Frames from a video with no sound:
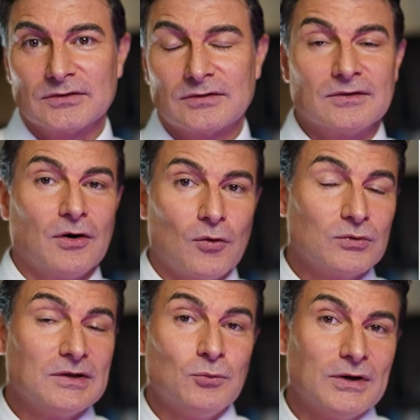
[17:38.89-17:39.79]
So
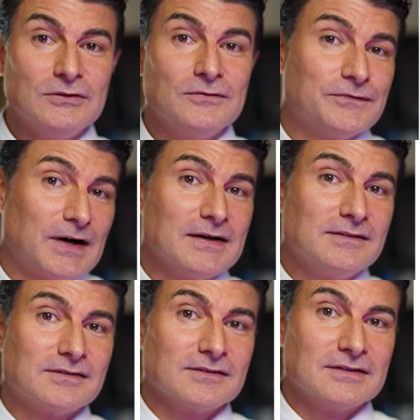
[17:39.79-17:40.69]
only when you find
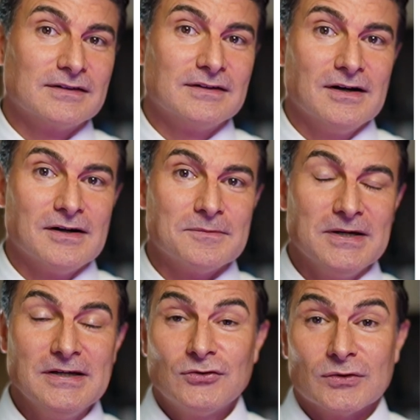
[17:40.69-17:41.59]
something
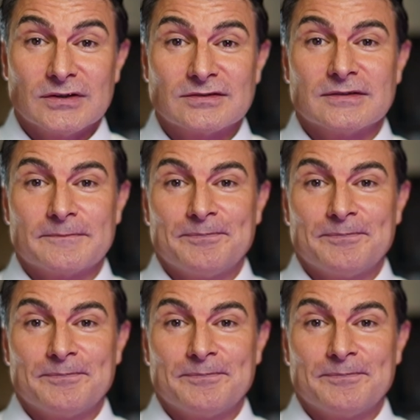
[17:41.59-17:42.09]
interesting.